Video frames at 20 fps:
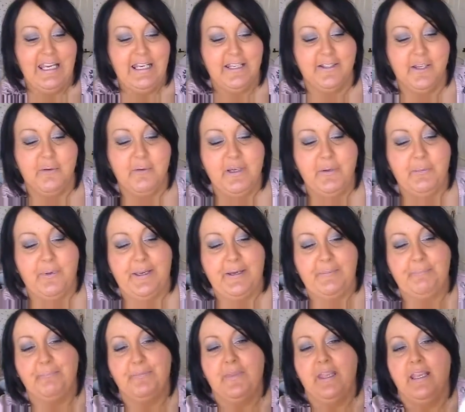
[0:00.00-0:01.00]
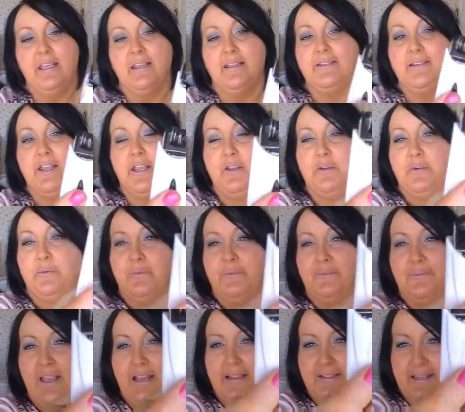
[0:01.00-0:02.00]
So anyway, so
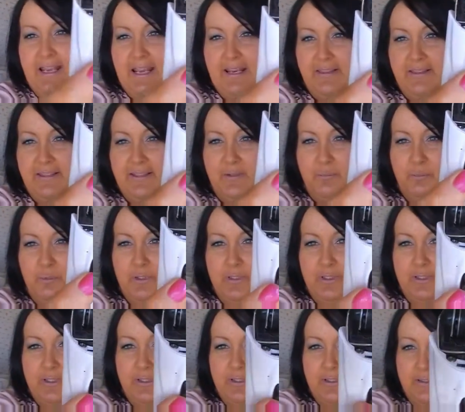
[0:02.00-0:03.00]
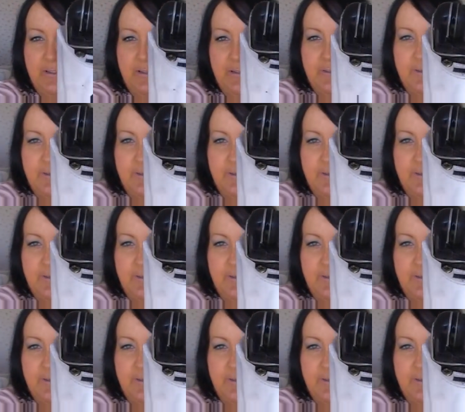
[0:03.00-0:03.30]
that's how this works.